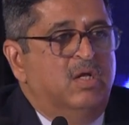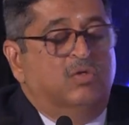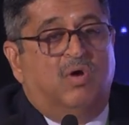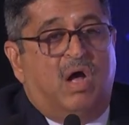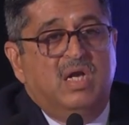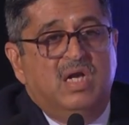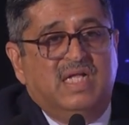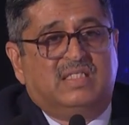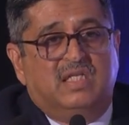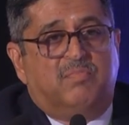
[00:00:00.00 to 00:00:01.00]
So
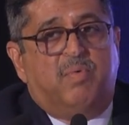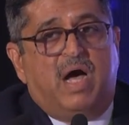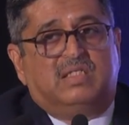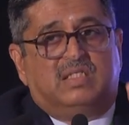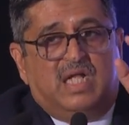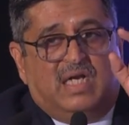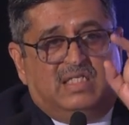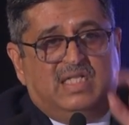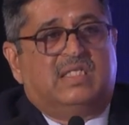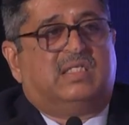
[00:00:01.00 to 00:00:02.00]
unless it passed that
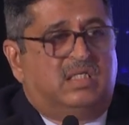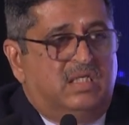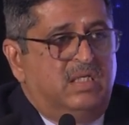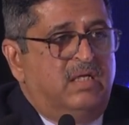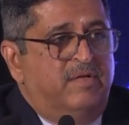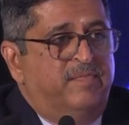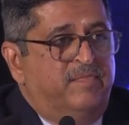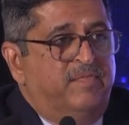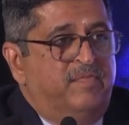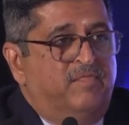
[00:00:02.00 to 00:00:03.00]
test,
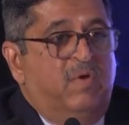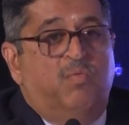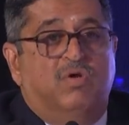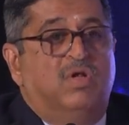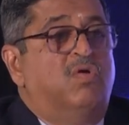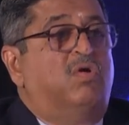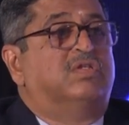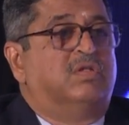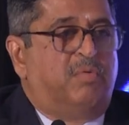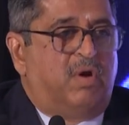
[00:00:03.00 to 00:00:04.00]
we wouldn't
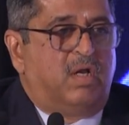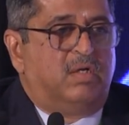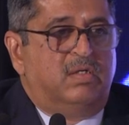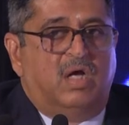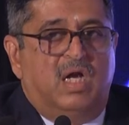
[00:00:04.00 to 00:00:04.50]
launch the product.